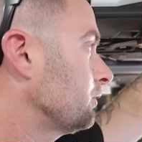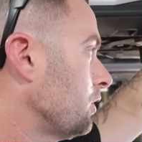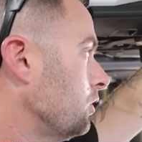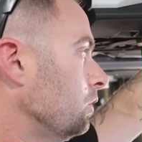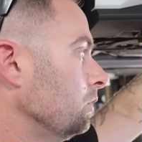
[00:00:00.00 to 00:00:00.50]

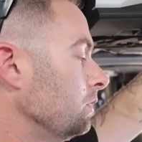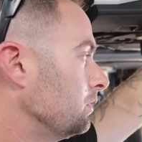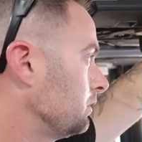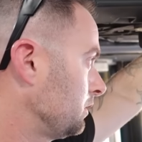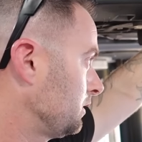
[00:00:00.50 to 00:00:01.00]
I've
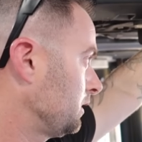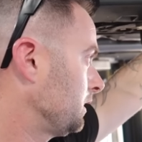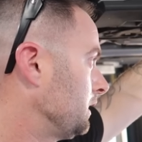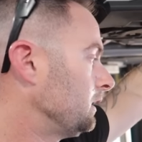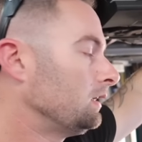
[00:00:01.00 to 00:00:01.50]
heard from
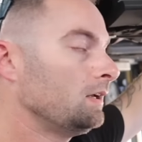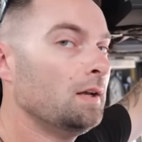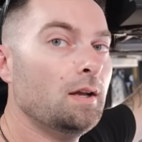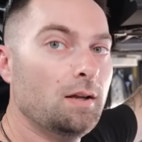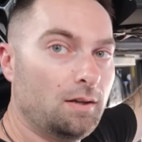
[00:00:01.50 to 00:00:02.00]

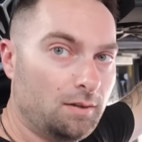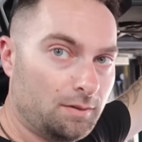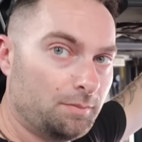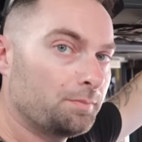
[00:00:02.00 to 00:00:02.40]
more than one